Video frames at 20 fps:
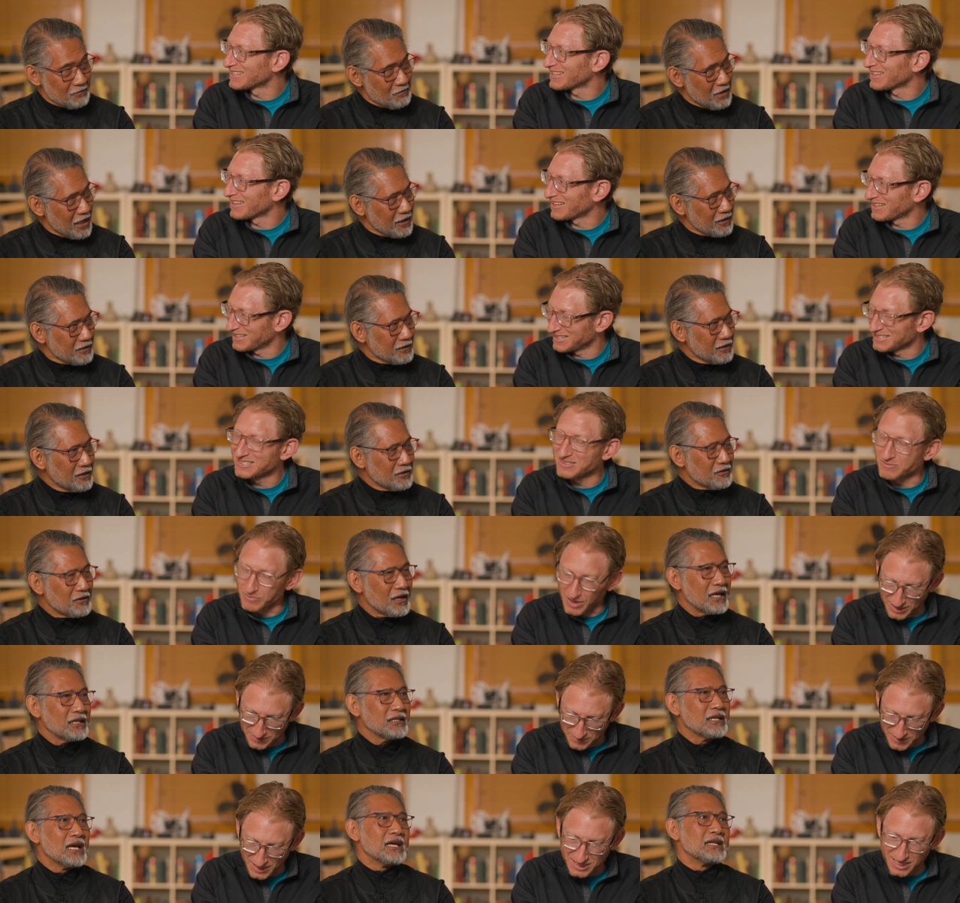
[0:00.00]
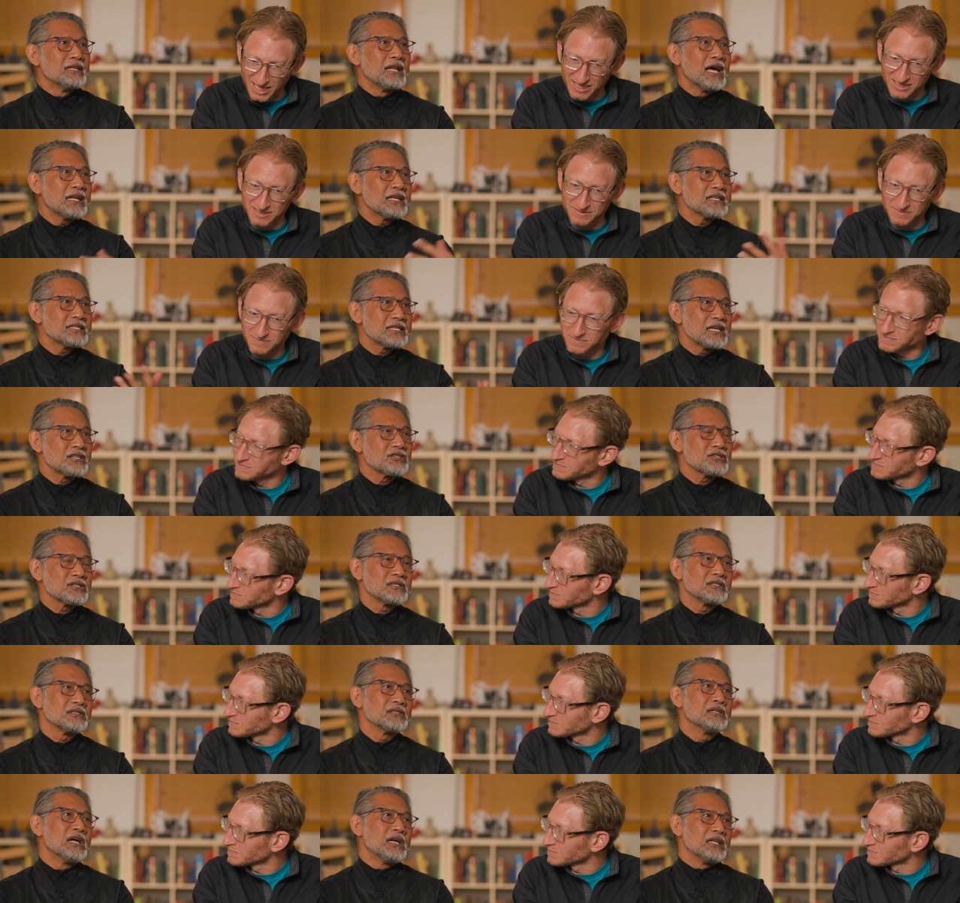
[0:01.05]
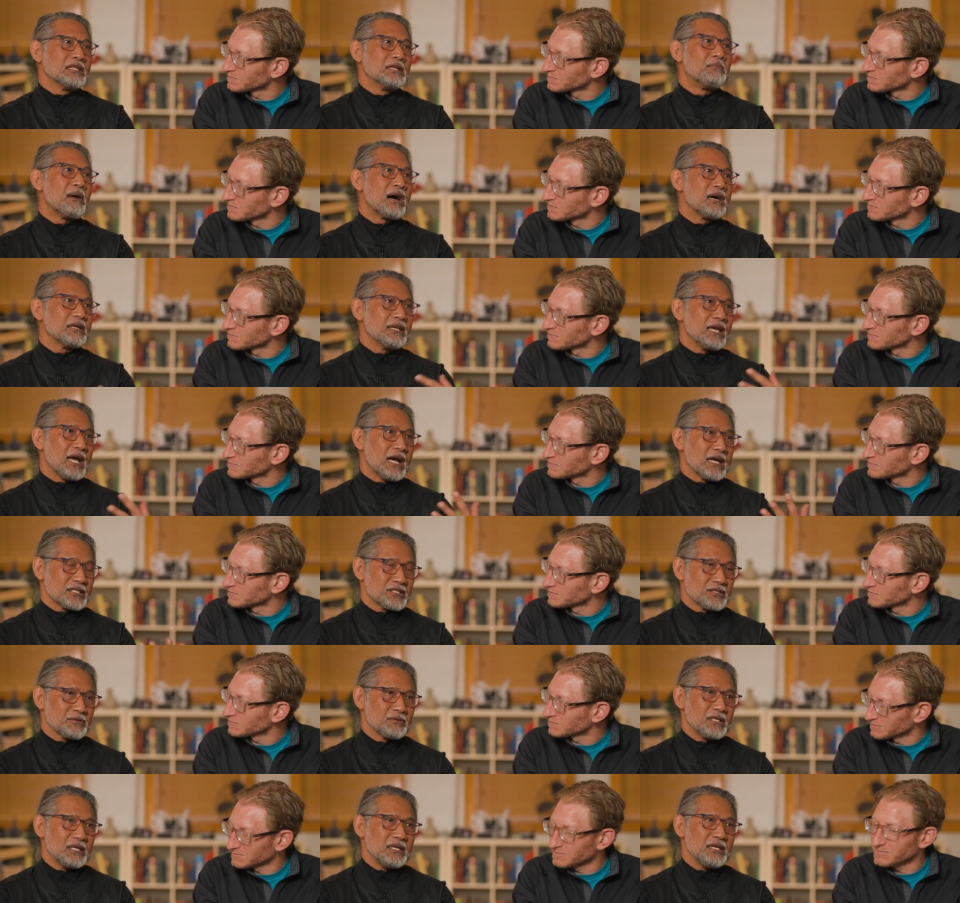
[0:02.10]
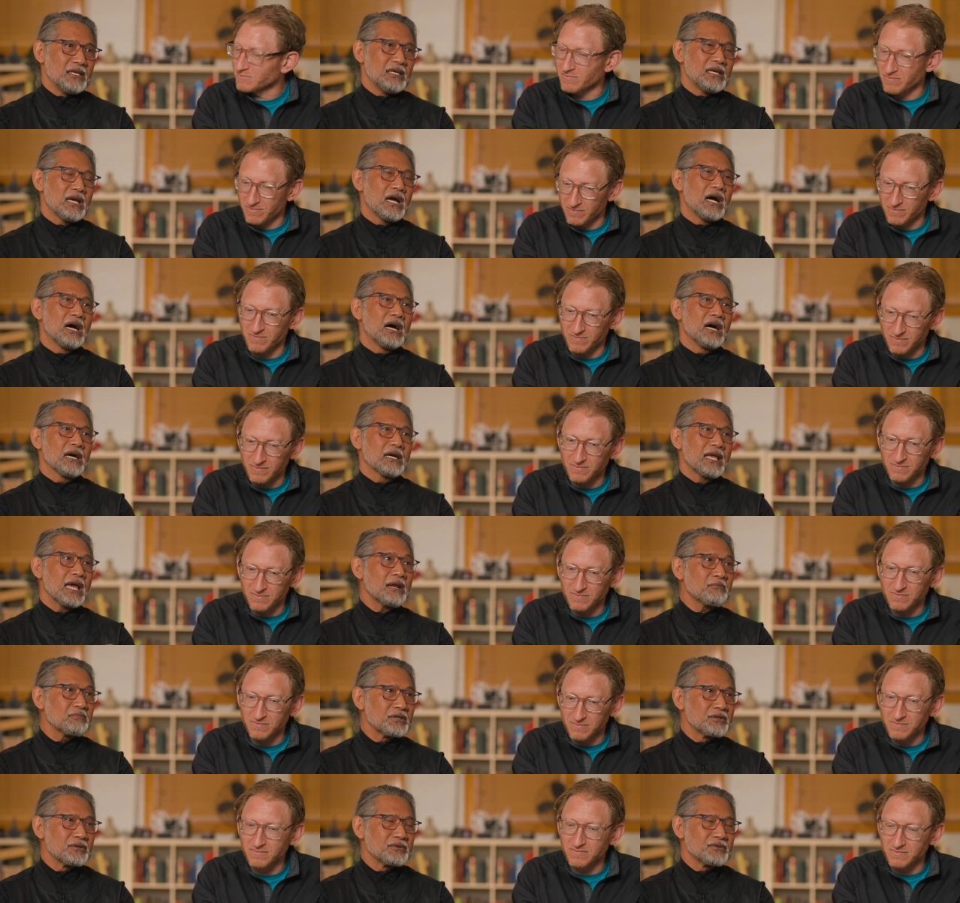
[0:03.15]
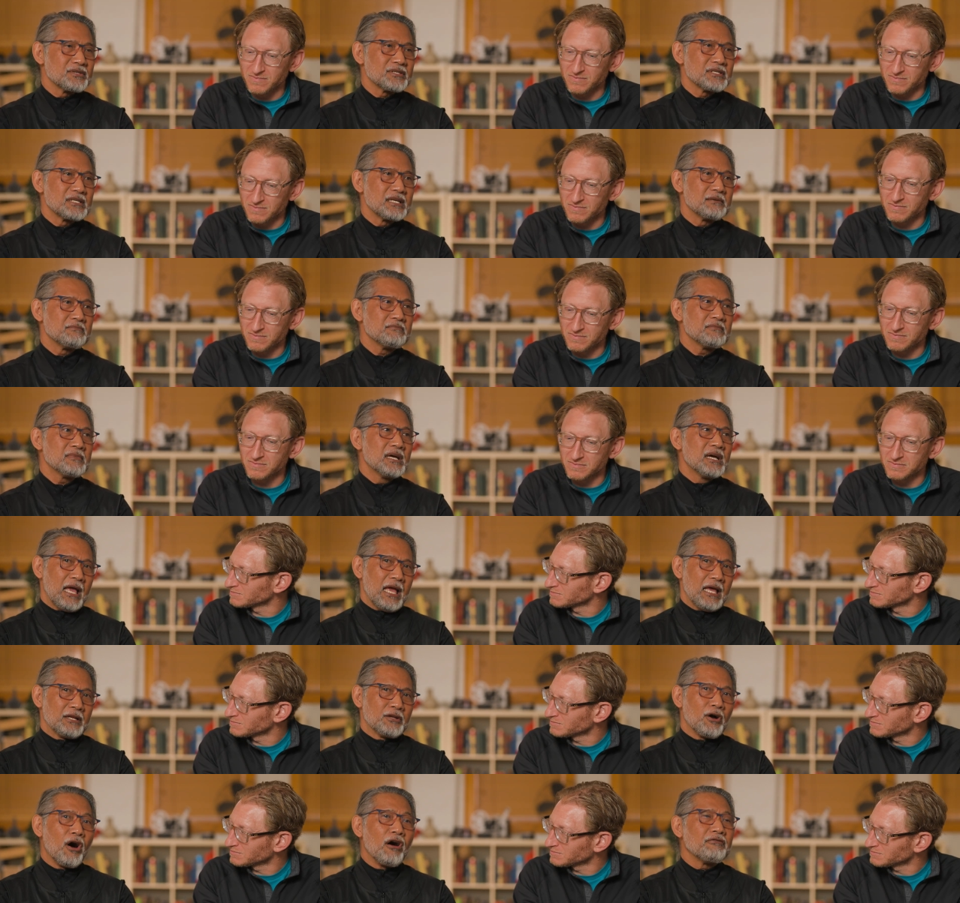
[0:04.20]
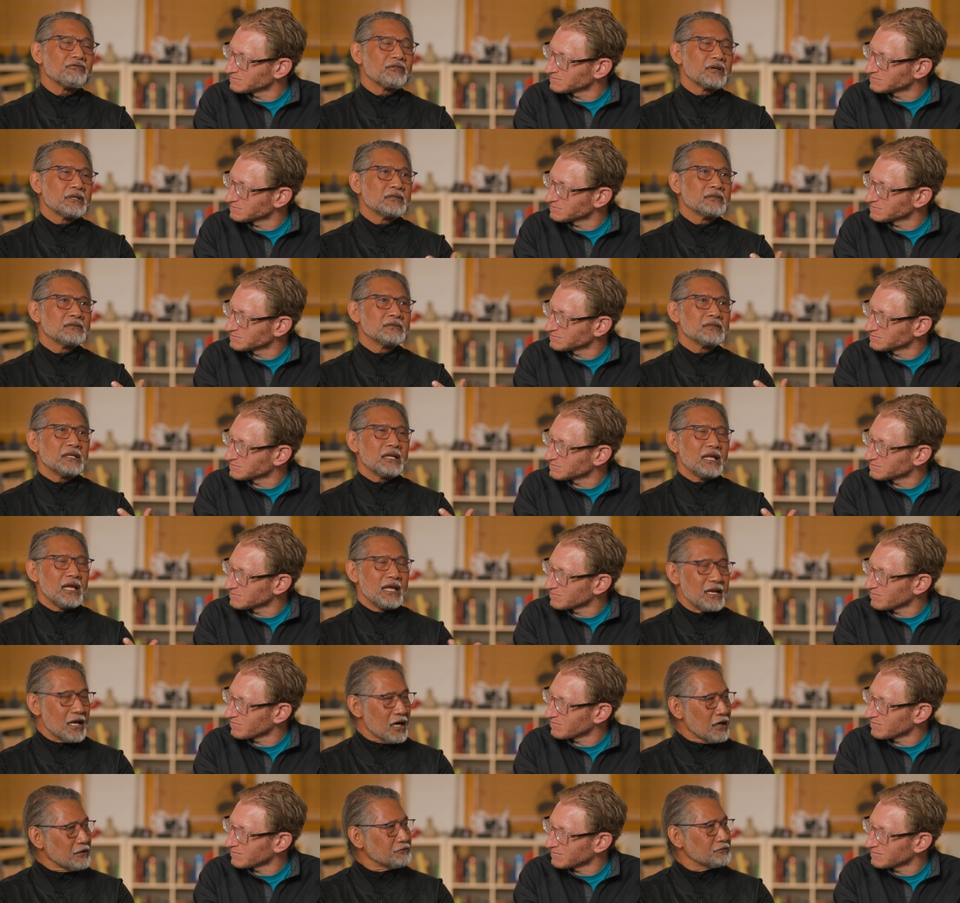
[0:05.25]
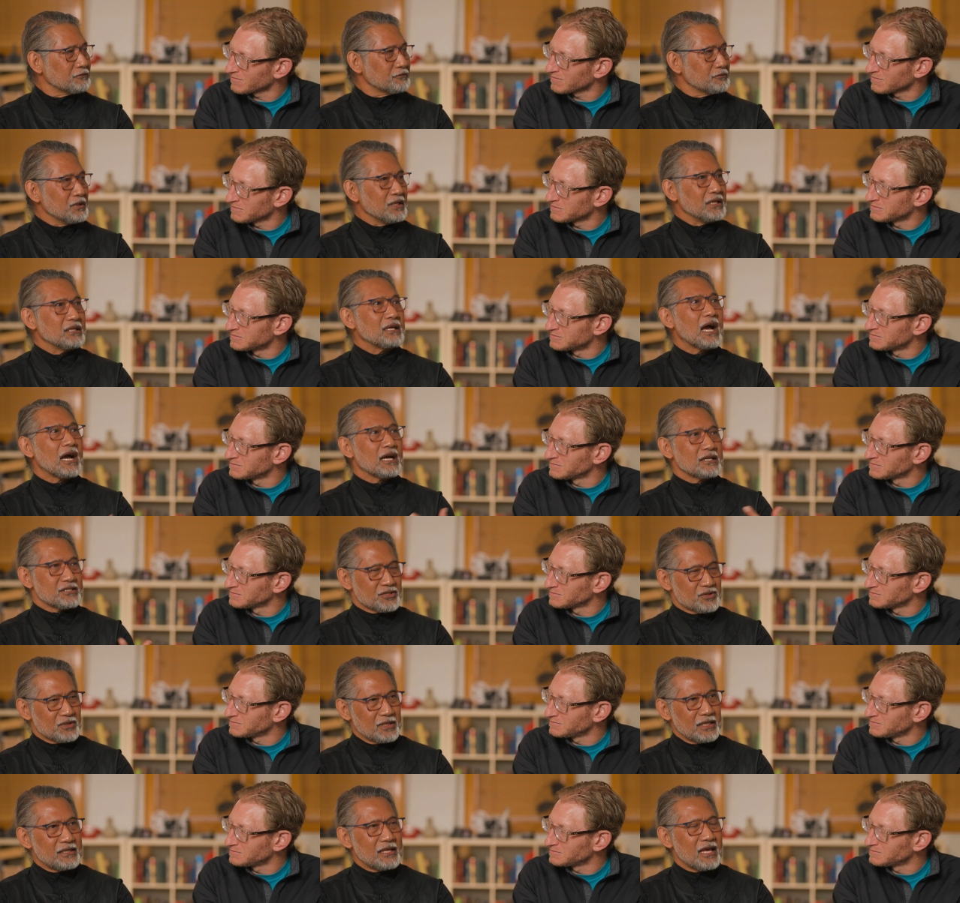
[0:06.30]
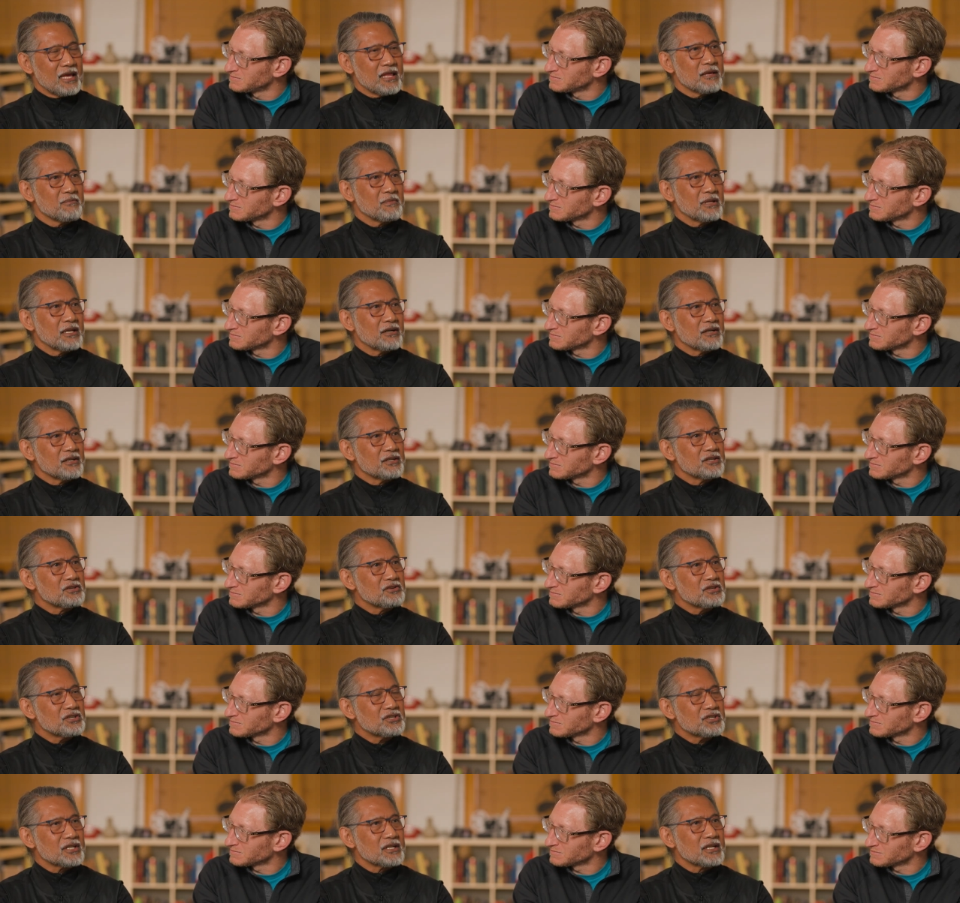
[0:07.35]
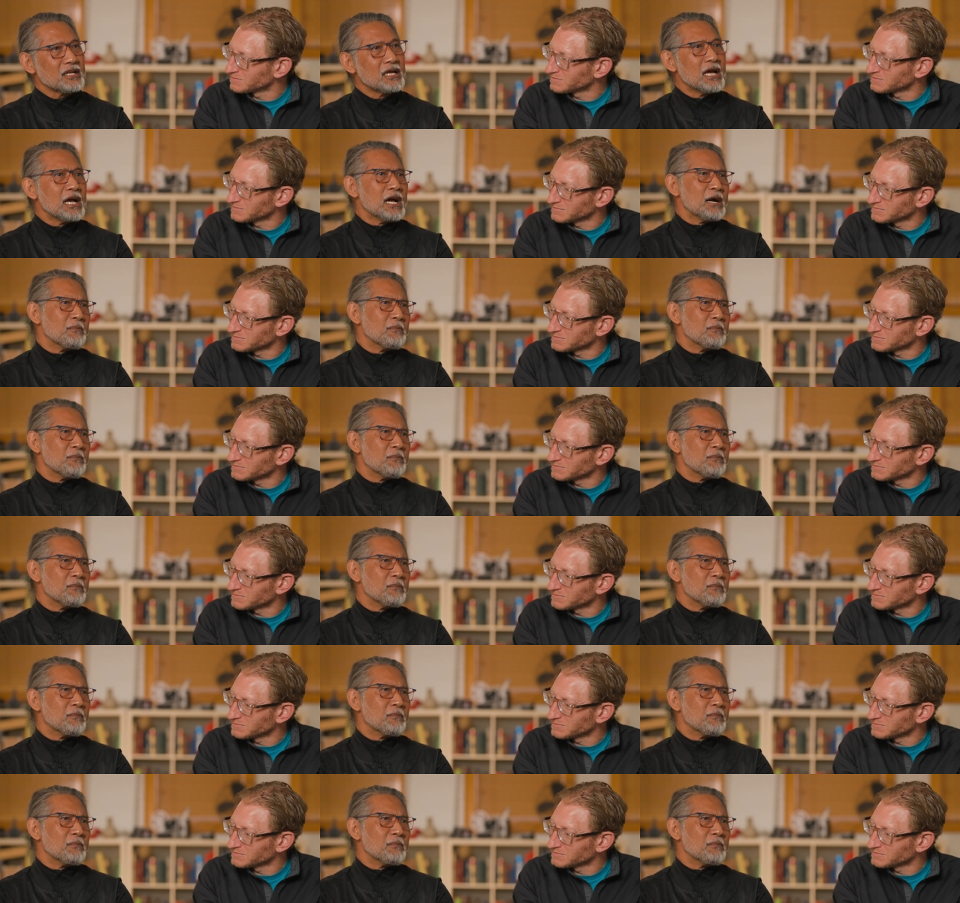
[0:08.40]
Speaker 1: them in, right? right exactly. Non-essential, the body actually uh, can produce them, and often enough we actually take them in our nutrition.